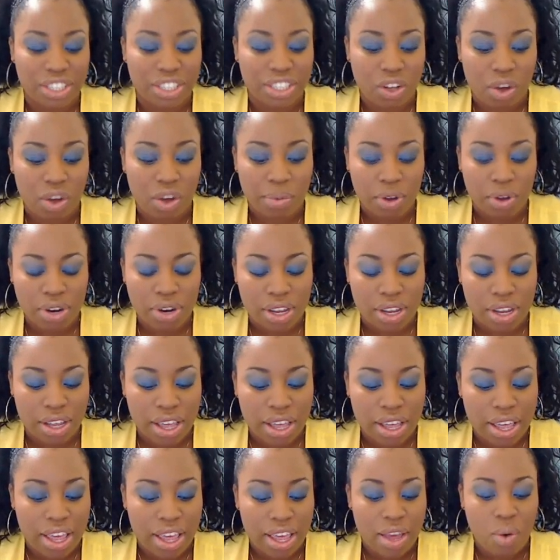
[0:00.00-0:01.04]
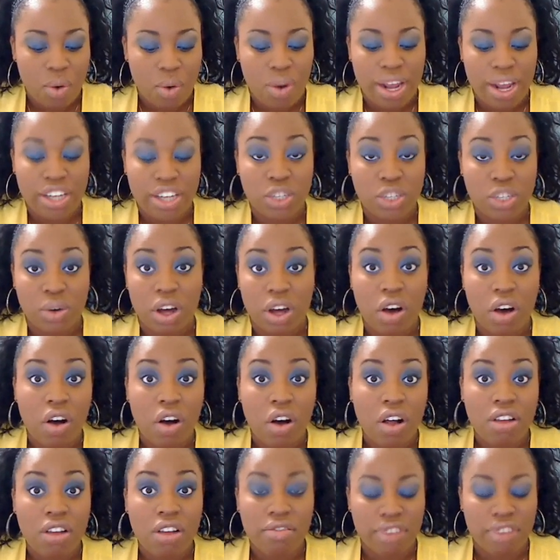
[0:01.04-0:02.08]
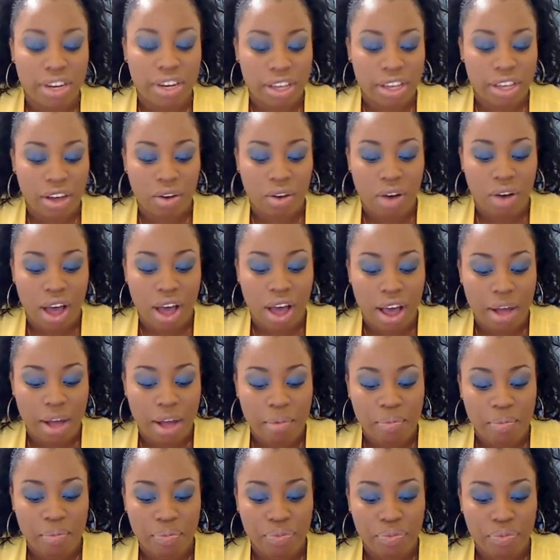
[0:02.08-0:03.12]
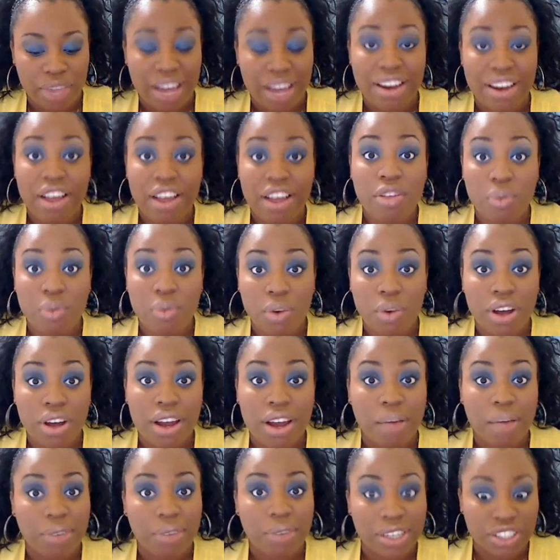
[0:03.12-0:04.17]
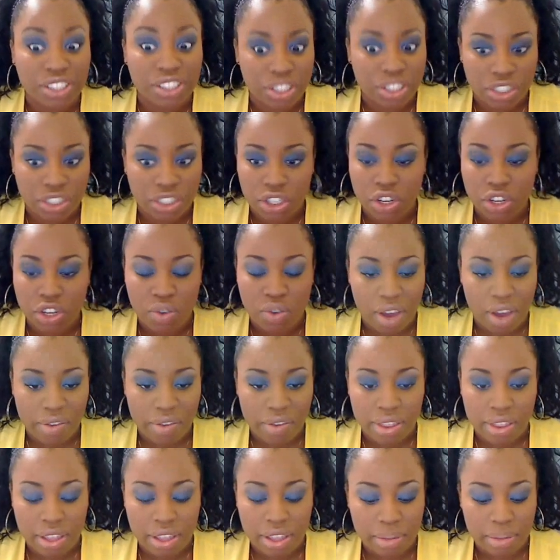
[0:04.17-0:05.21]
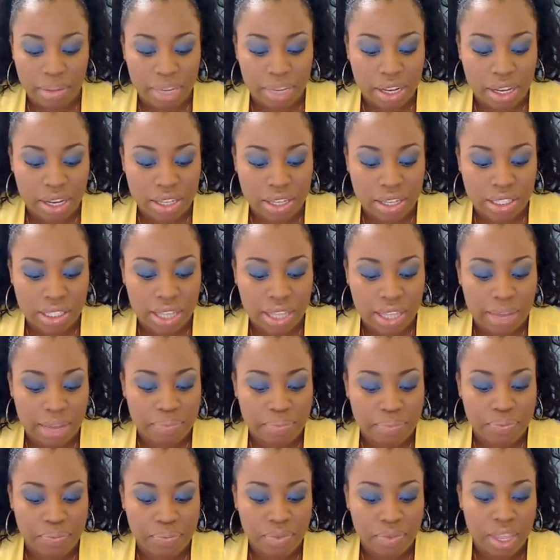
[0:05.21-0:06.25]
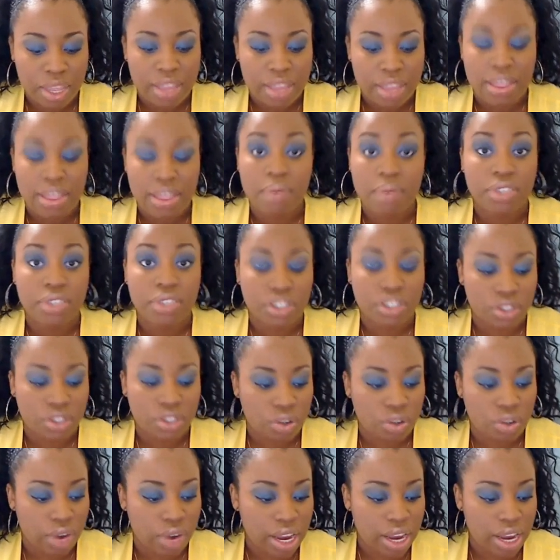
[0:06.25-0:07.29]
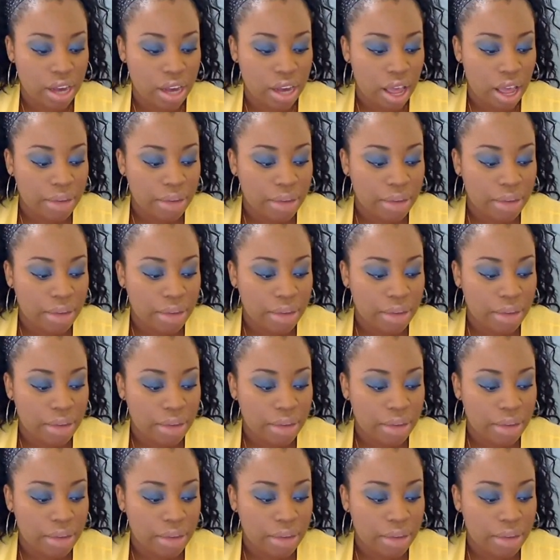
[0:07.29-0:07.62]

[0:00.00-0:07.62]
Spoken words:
So I'm gonna, when I do a haul video, another one, I'm gonna just show you everything because they were just great.